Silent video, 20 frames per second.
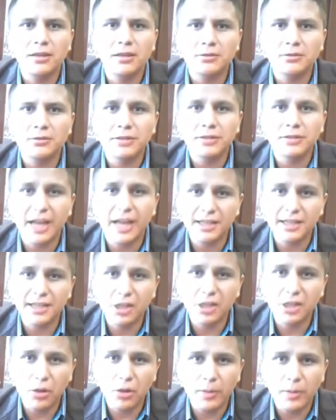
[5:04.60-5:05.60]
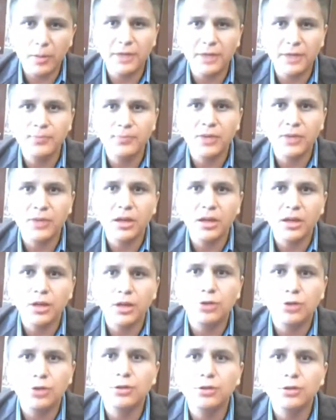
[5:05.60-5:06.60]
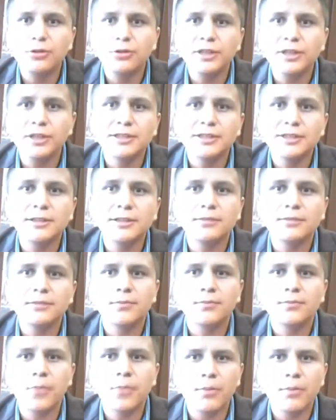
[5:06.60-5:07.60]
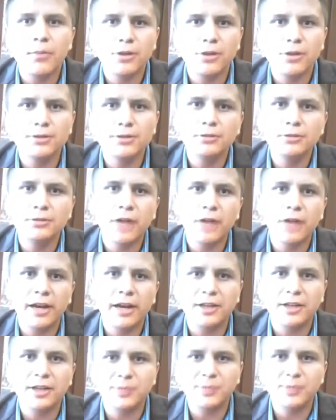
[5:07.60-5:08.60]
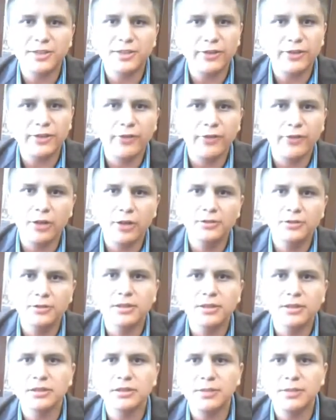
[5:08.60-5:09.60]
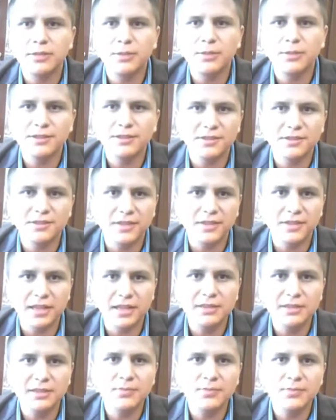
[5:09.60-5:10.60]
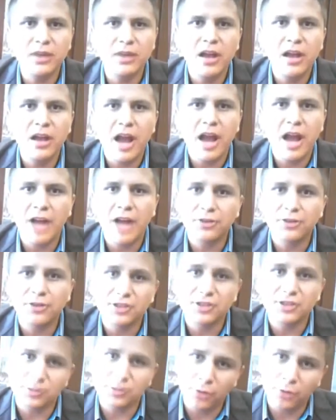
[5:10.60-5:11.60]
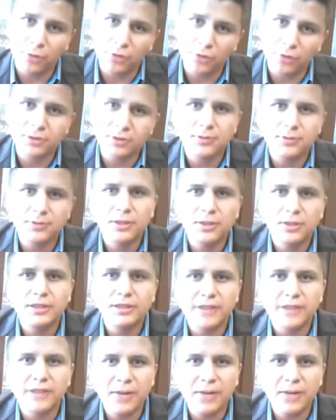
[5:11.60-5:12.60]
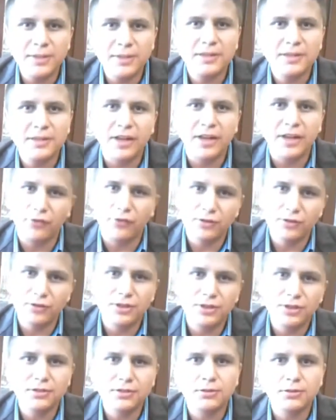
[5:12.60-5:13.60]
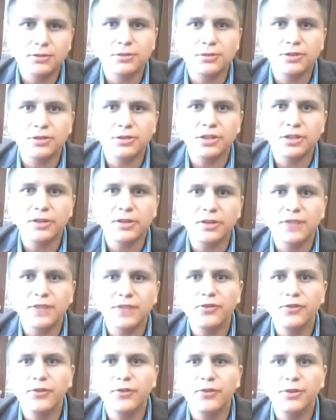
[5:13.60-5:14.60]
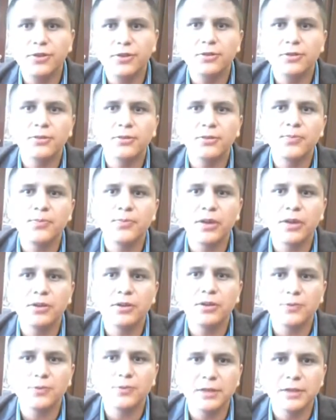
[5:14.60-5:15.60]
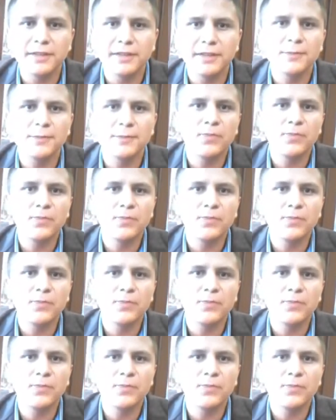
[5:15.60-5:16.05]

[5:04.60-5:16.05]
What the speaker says: to candy company due to it must do a specific focus on the business skills across his products, service and functions to generate future usefulness.